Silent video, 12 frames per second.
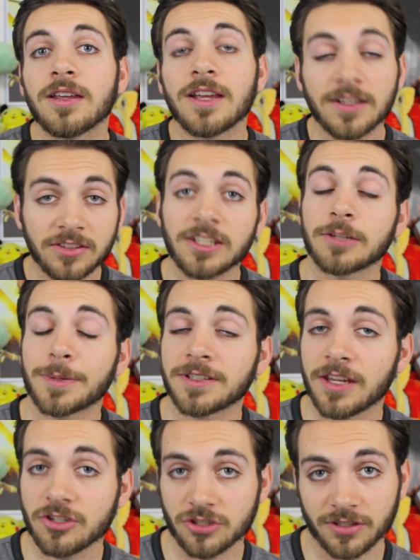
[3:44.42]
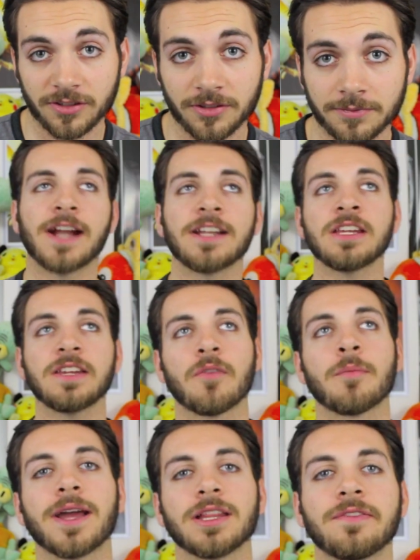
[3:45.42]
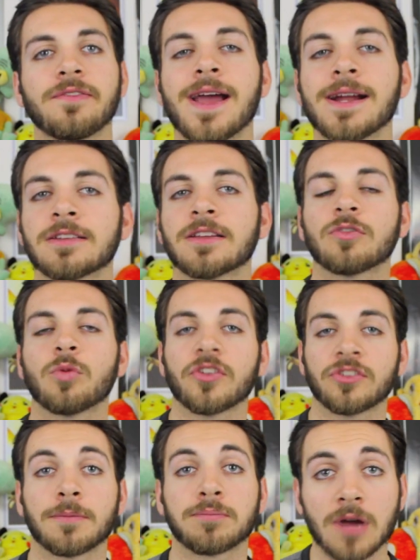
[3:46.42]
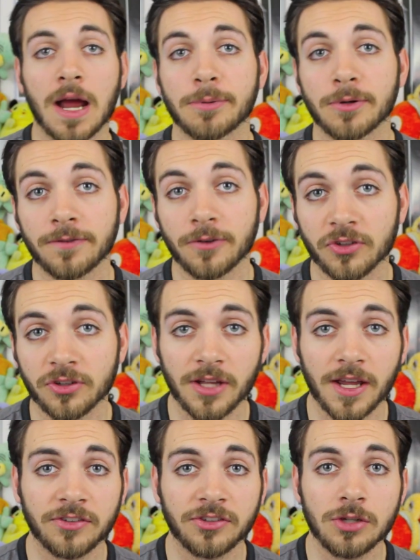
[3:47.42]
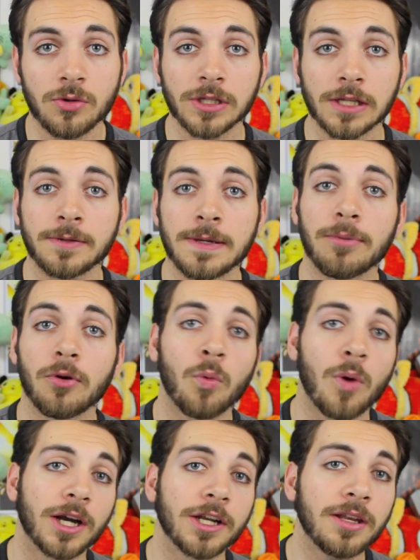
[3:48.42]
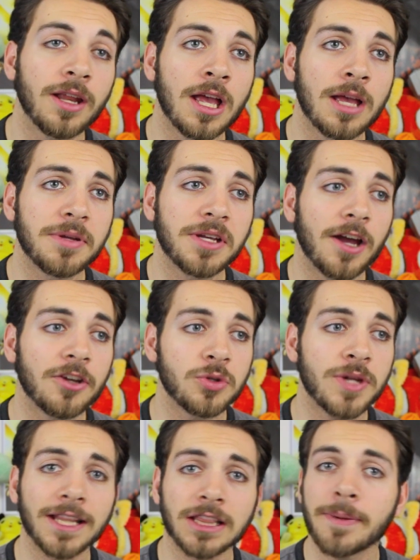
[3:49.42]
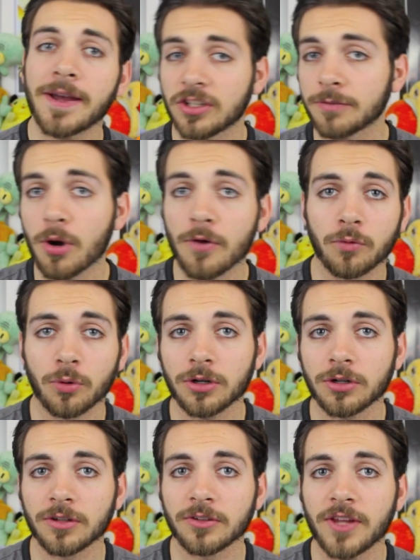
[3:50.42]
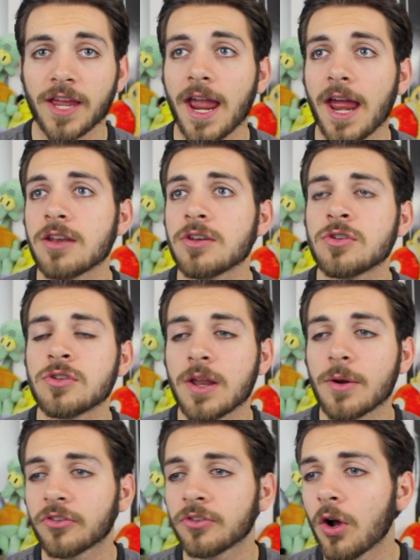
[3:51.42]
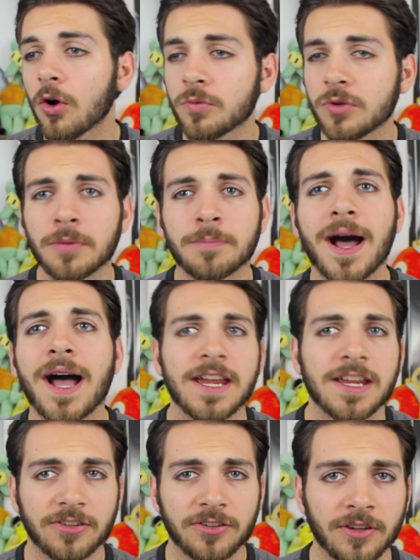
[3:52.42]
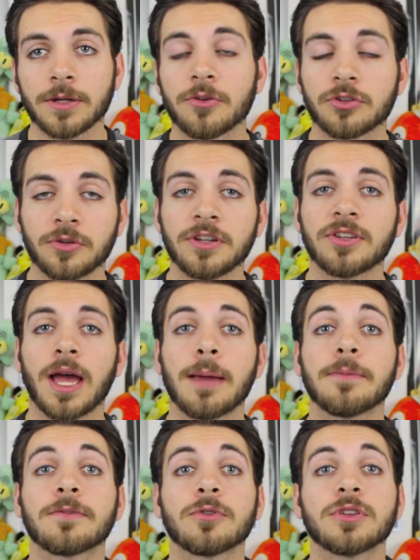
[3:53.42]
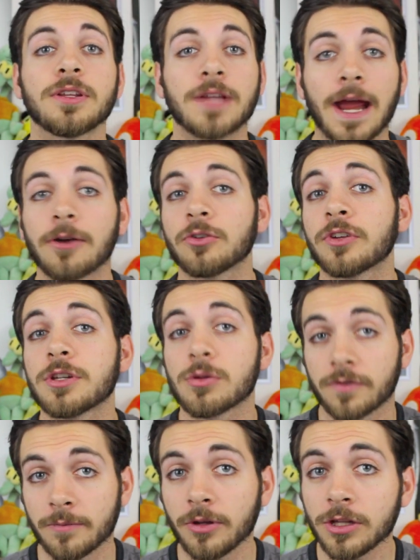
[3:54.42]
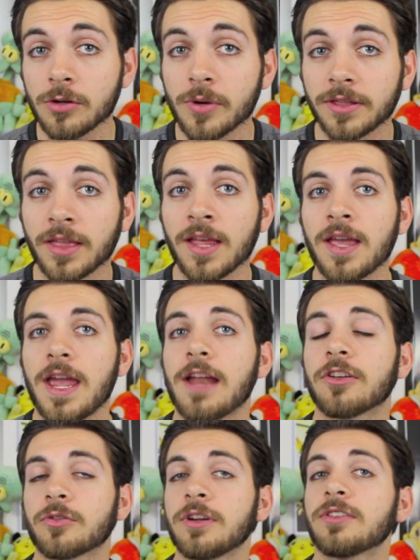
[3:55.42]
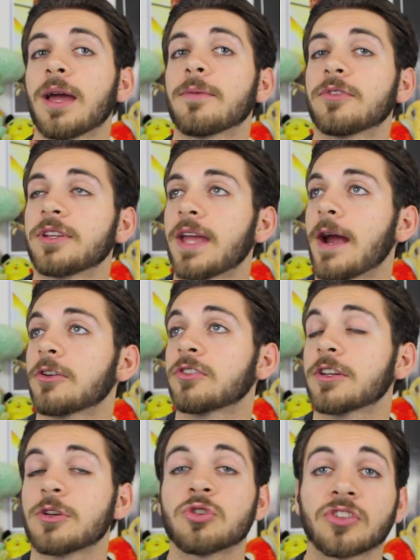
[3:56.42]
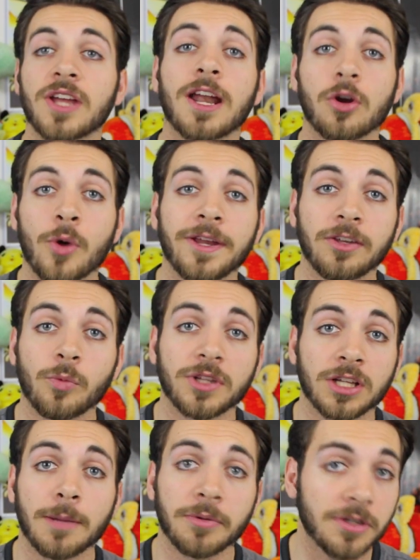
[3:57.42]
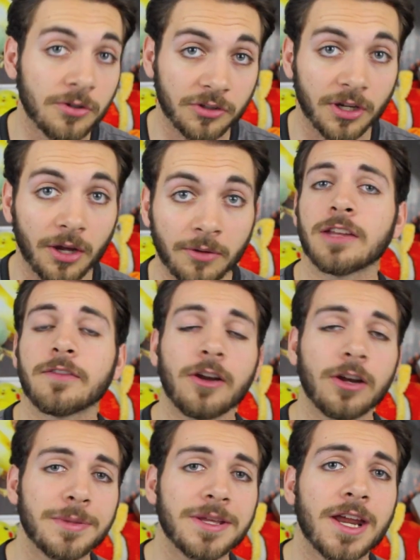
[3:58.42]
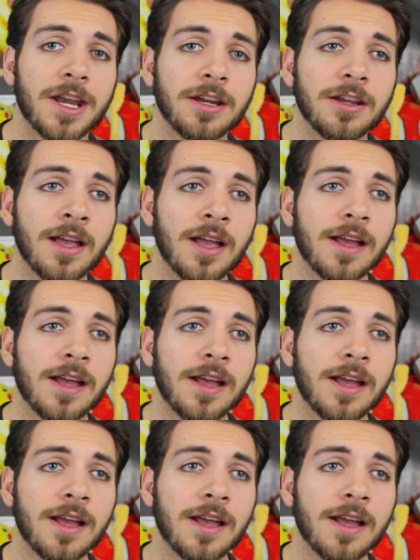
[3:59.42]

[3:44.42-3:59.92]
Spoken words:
exceed expectations. I didn't even mind the fact that this wasn't a proper first-class sequel that people wanted, because you got the best of both worlds, and there was no real bias. There was screen time for the characters that you were familiar with, and screen time for the characters that you just got acquainted with a couple years ago. In the very beginning,